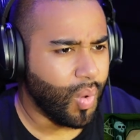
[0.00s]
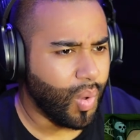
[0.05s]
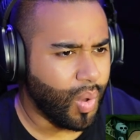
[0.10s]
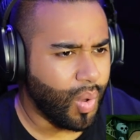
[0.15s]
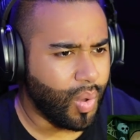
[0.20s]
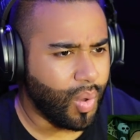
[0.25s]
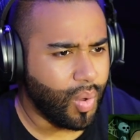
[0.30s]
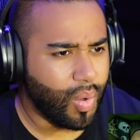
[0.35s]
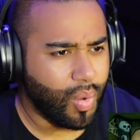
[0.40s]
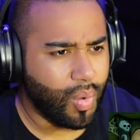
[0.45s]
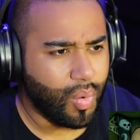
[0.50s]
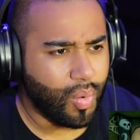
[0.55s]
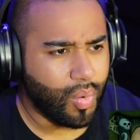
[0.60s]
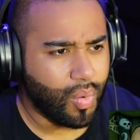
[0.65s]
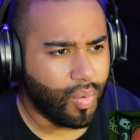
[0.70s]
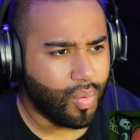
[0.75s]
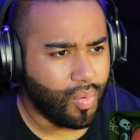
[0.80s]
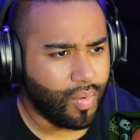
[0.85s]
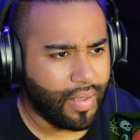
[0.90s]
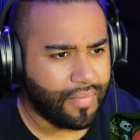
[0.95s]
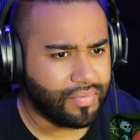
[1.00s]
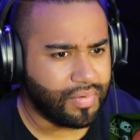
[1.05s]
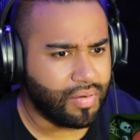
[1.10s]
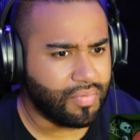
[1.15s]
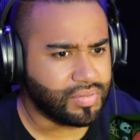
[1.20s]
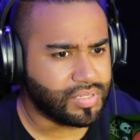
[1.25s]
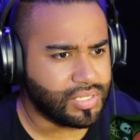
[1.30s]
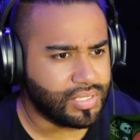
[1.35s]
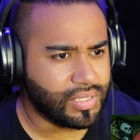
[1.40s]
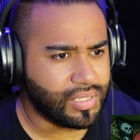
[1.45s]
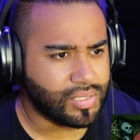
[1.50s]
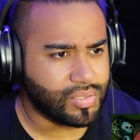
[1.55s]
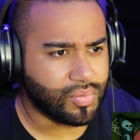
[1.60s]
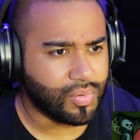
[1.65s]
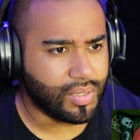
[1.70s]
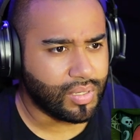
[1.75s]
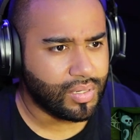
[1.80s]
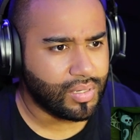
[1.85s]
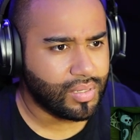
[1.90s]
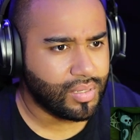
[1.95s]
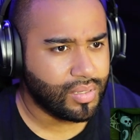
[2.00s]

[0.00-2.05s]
Whoa, I've never seen this one.